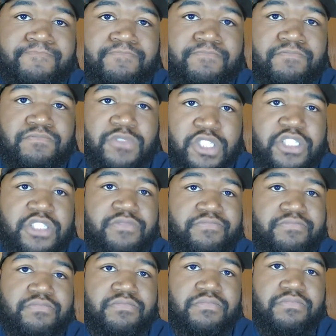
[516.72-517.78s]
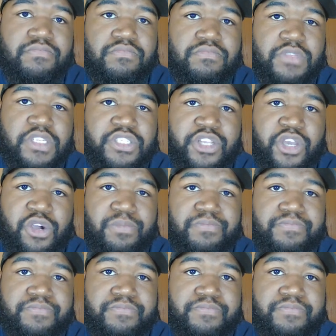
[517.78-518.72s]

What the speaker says: It's dope.